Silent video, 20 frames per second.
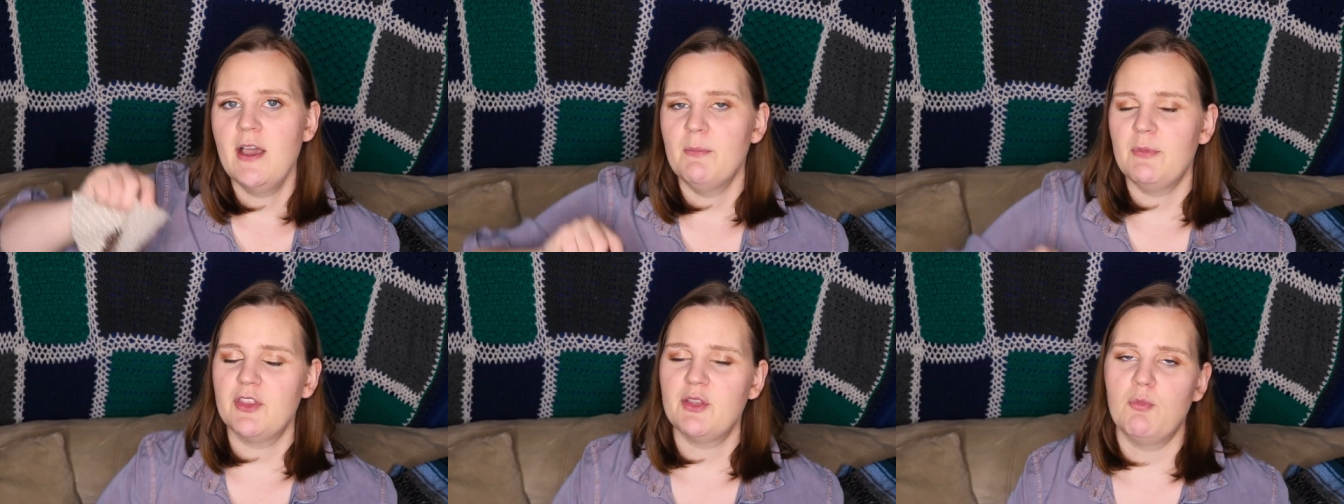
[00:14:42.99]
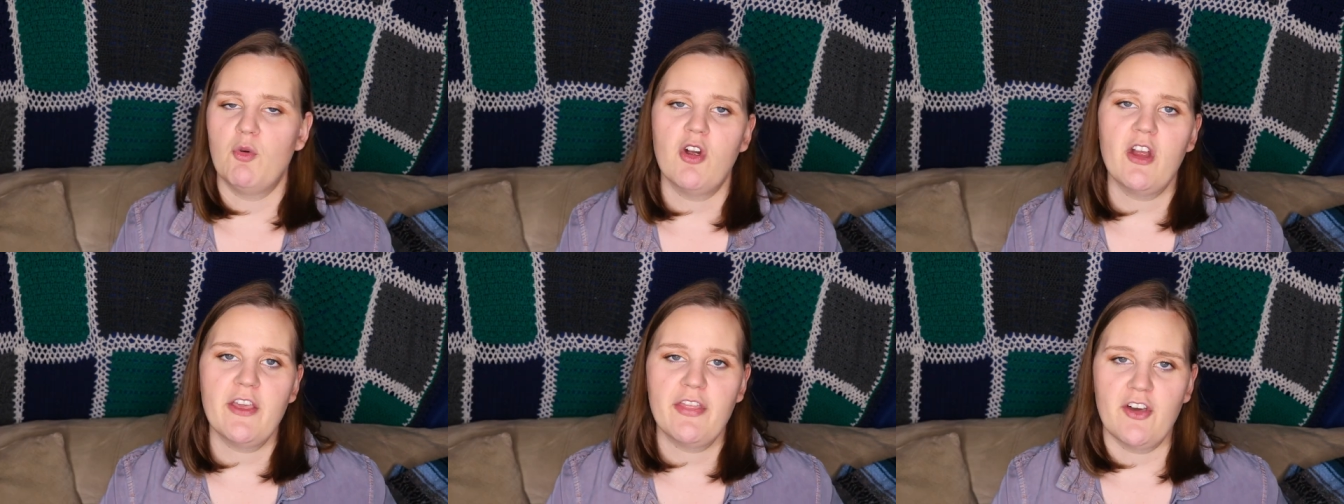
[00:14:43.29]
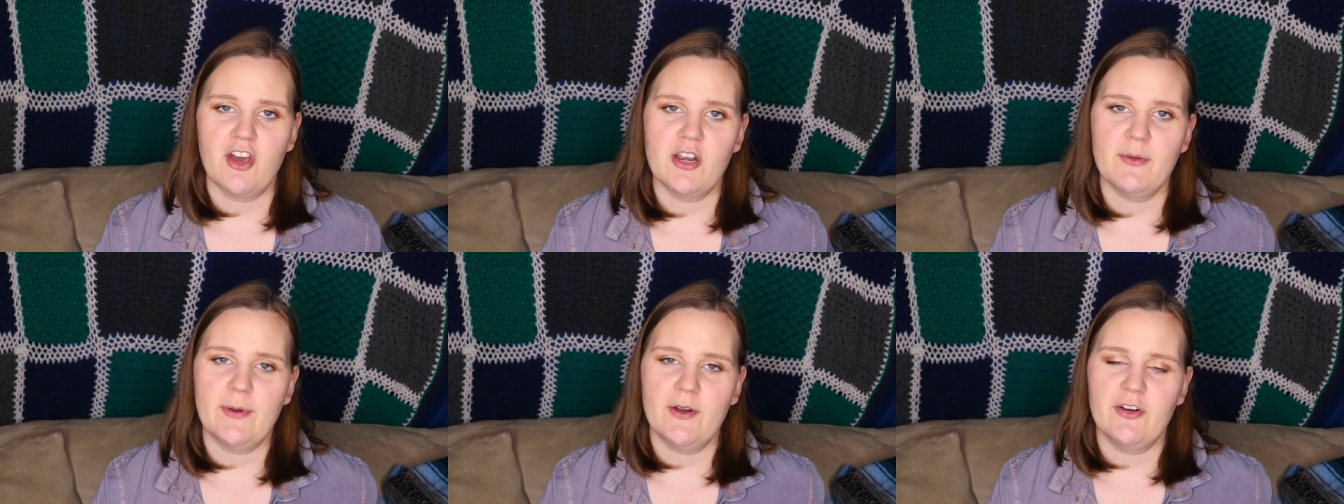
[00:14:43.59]
But the more I
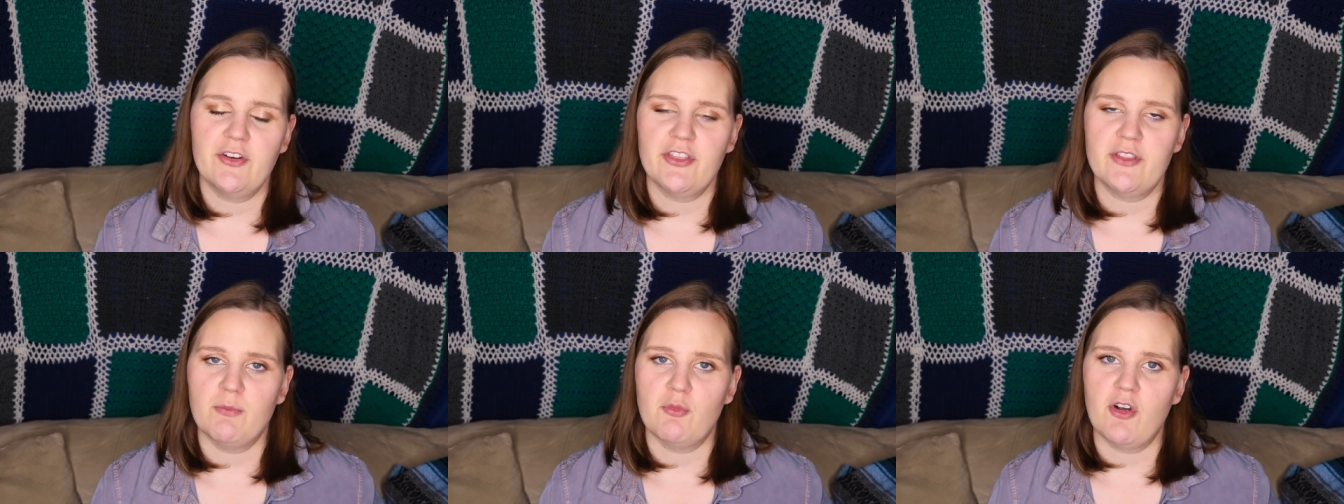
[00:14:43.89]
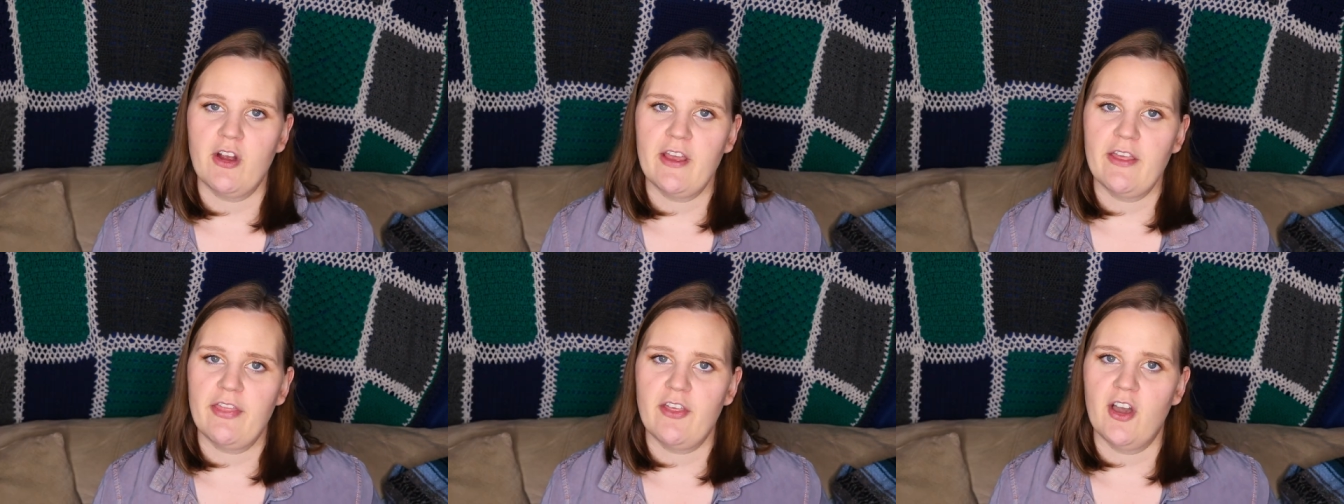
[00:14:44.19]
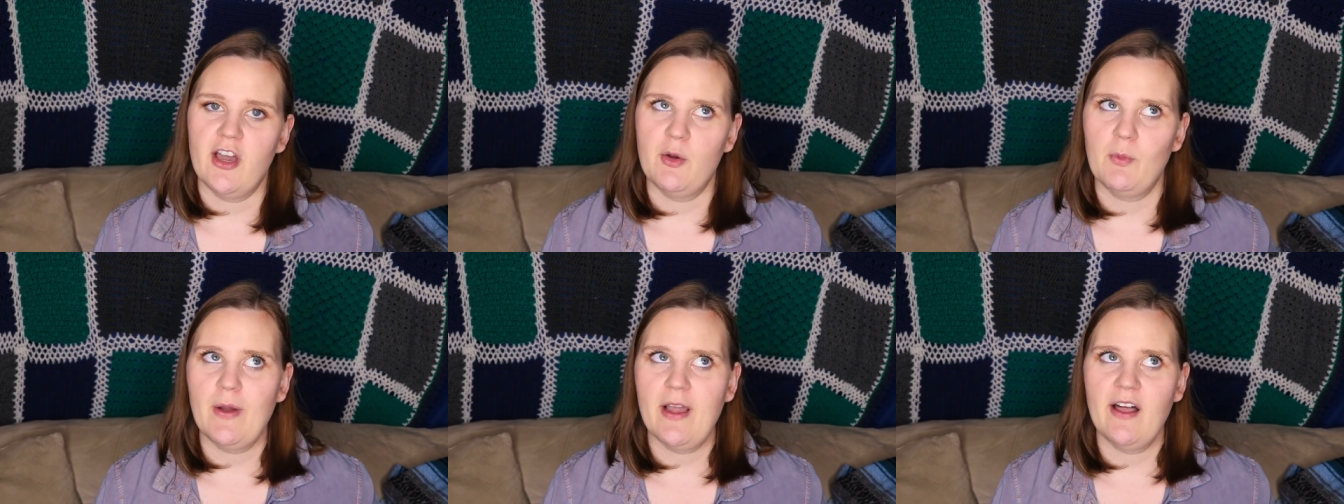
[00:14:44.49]
thought about it, the more I
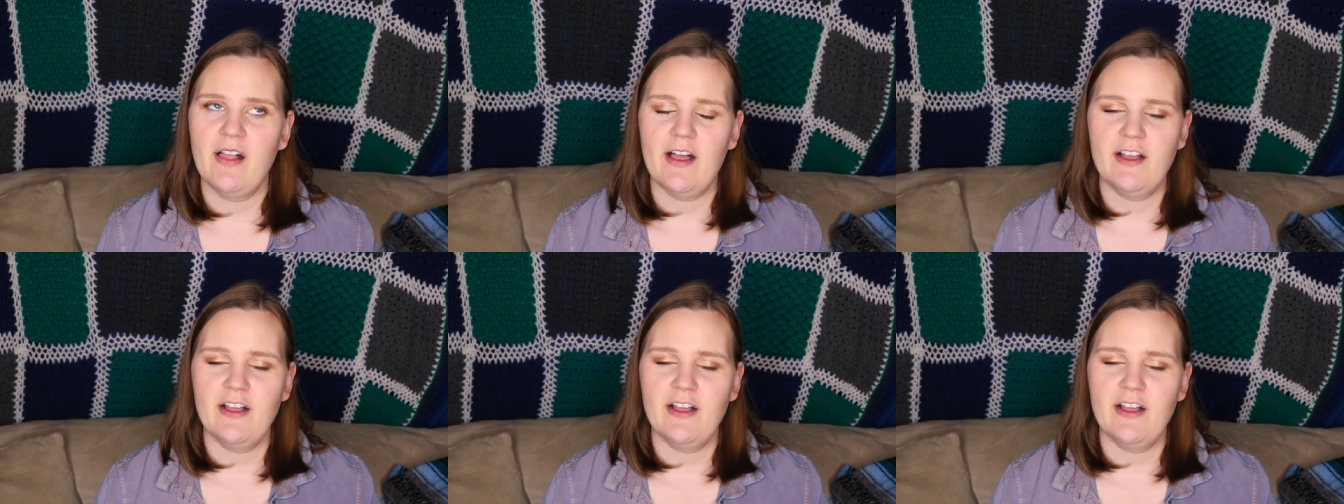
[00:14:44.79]
thought, well,